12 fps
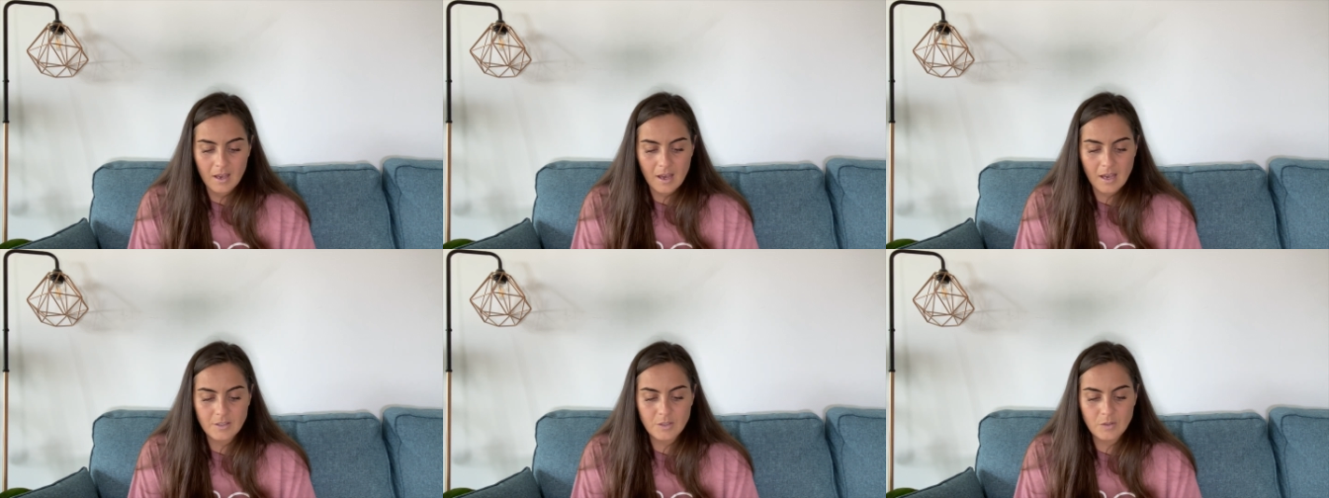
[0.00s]

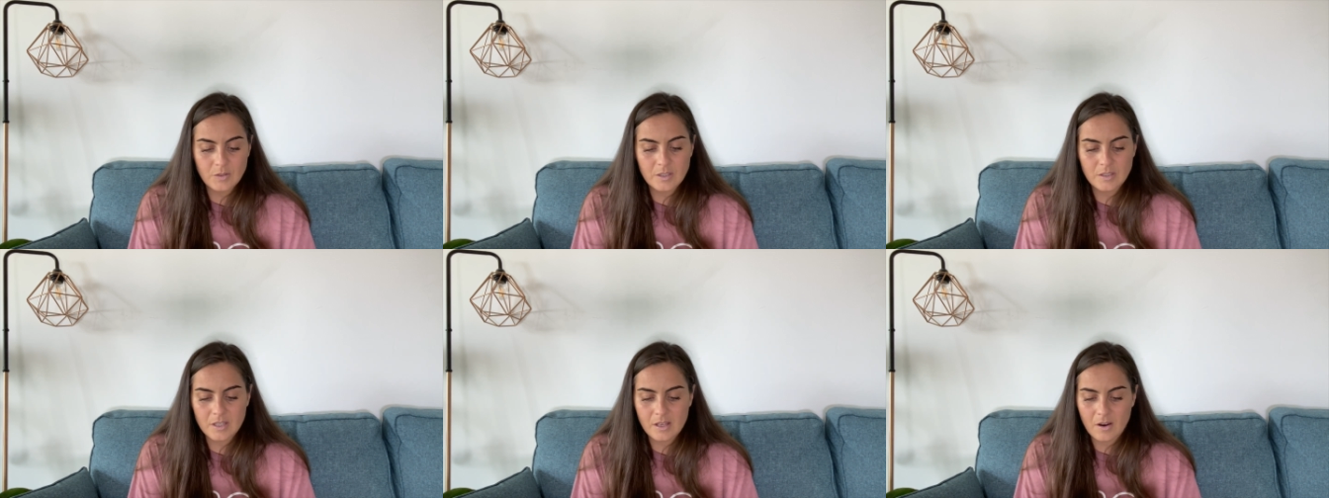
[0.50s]
I tuned
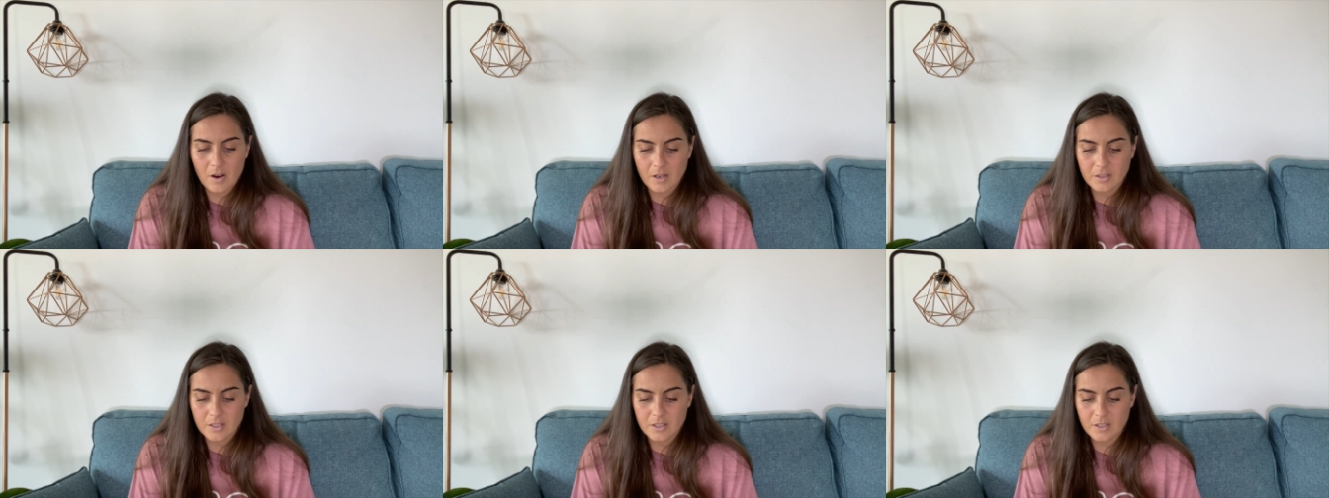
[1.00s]
into the
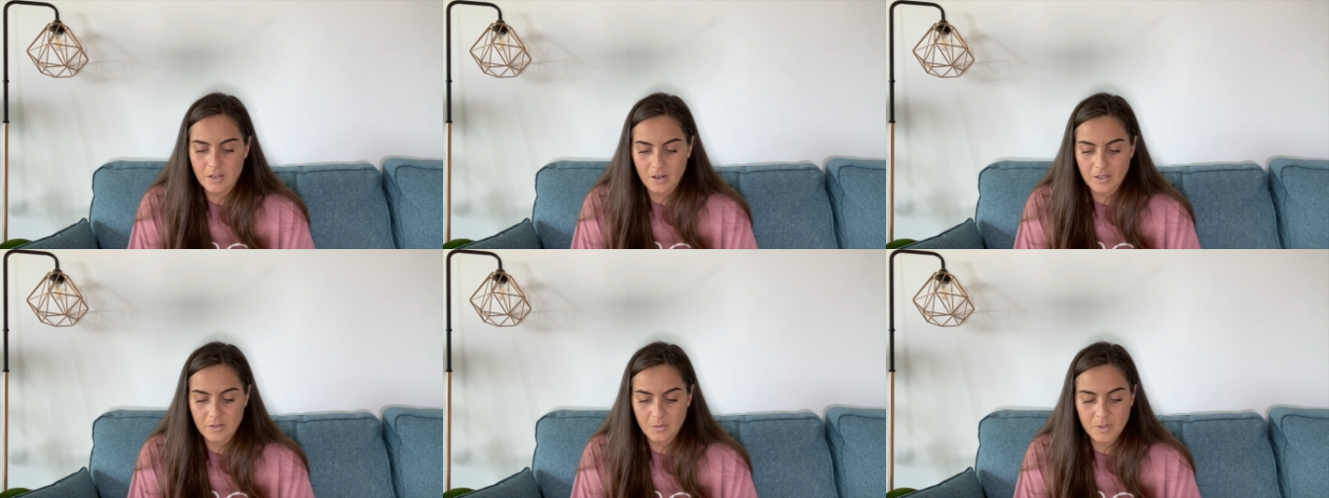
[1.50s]
heart to
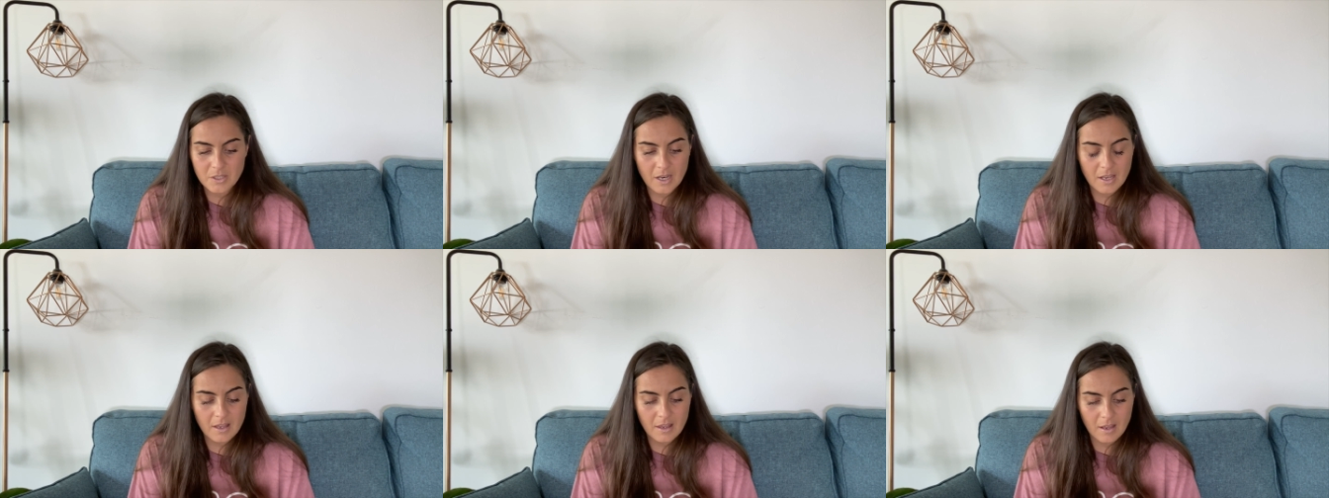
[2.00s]
start, which
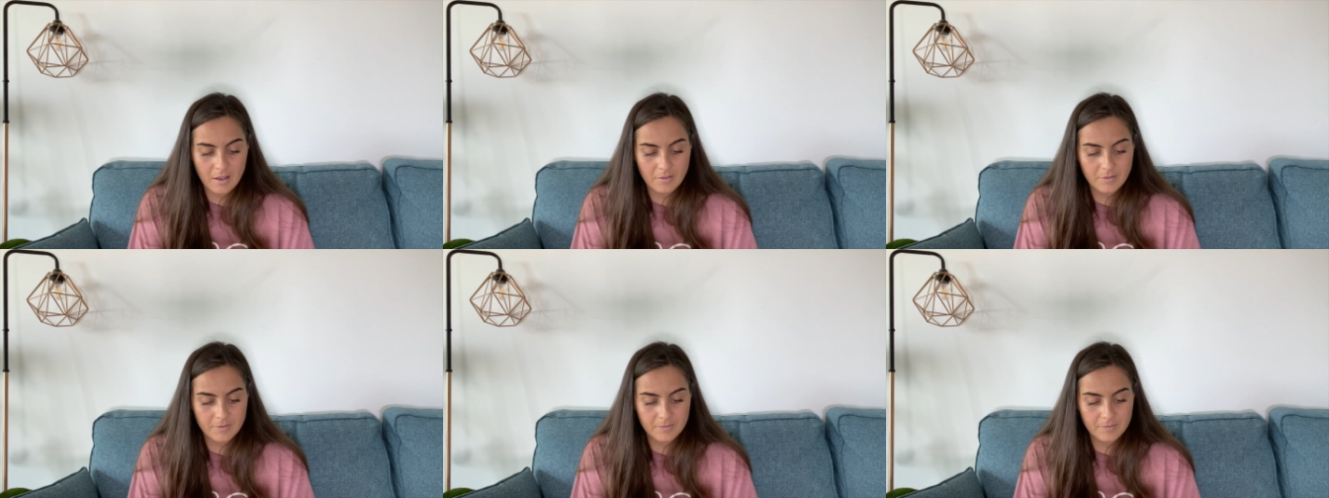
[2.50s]
I love